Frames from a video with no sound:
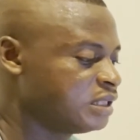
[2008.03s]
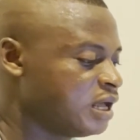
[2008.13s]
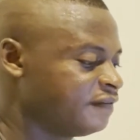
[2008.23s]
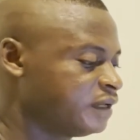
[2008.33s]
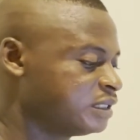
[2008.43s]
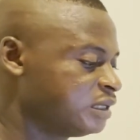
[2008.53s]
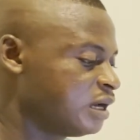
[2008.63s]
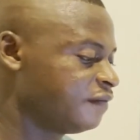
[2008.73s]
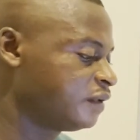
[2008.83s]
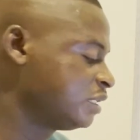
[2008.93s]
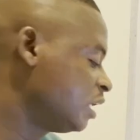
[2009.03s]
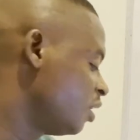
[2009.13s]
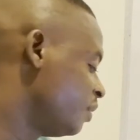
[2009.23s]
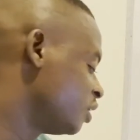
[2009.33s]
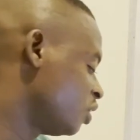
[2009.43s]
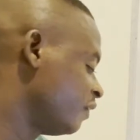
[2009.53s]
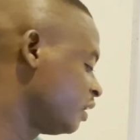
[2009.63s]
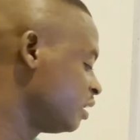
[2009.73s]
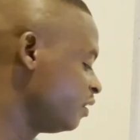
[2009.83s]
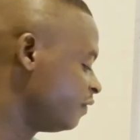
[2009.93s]
after childbirth or
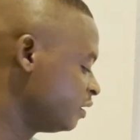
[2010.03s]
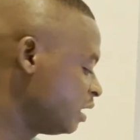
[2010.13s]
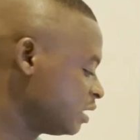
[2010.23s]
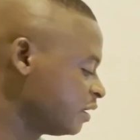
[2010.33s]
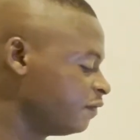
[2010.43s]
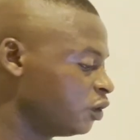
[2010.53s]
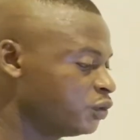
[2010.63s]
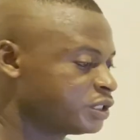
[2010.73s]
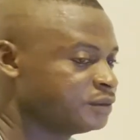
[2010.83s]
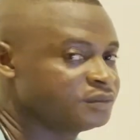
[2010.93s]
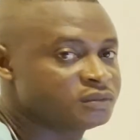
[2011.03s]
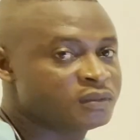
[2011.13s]
after delivery. That is involution.